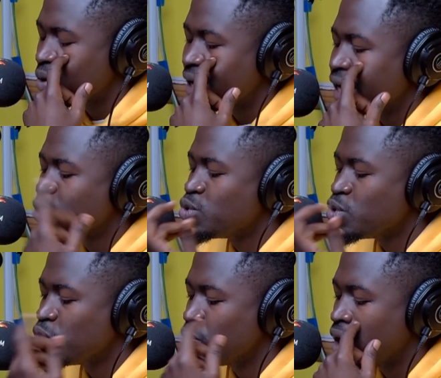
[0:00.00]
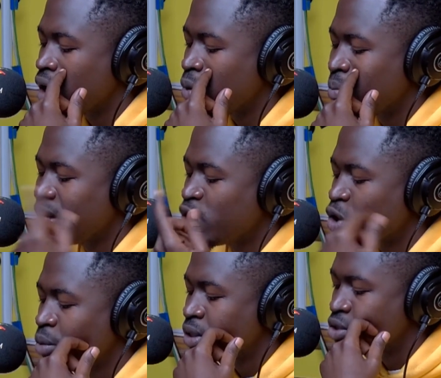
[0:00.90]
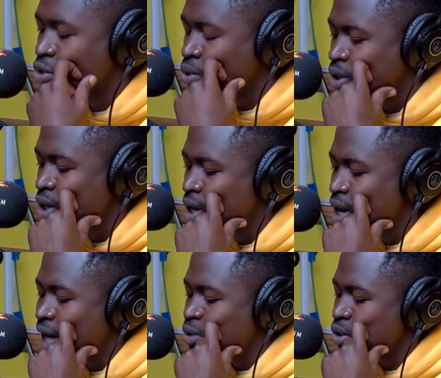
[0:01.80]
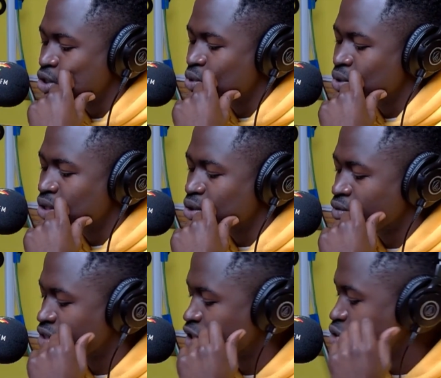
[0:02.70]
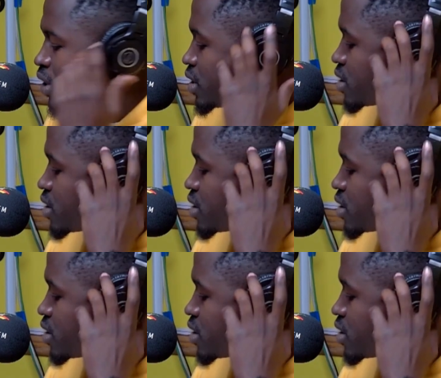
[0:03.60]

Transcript: We'd like to know, make your comments known as we continue this conversation.